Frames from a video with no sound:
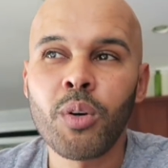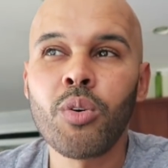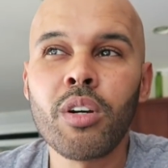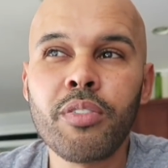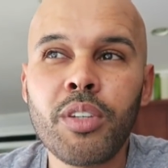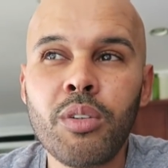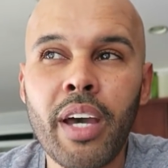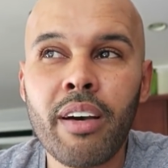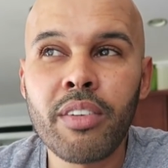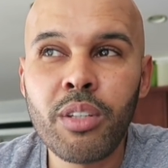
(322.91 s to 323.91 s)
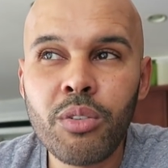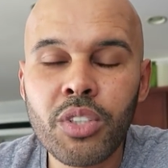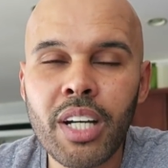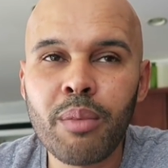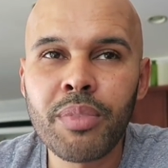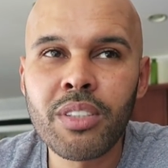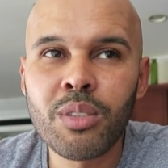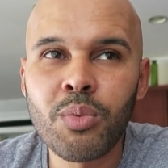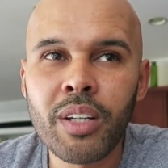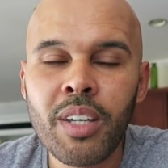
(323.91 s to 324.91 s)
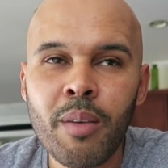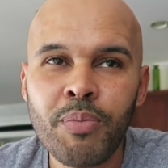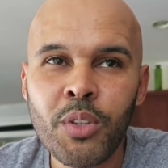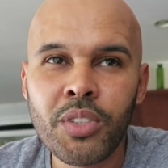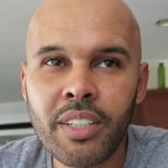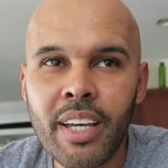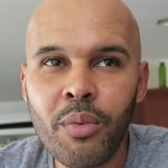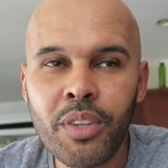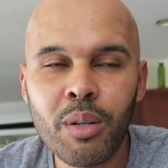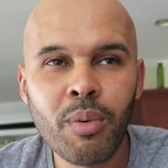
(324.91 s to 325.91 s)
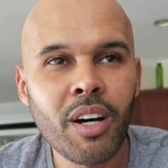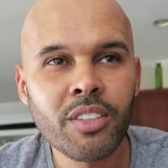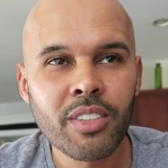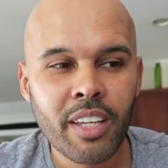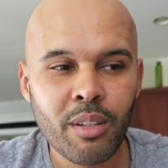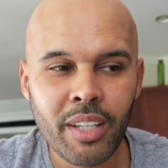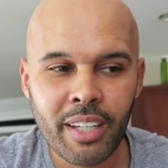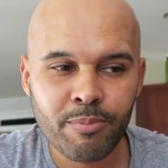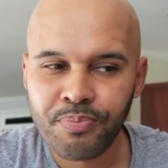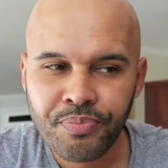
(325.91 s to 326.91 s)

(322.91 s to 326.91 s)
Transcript: or if you have a new job, this is when you sit down with your boss and you're like,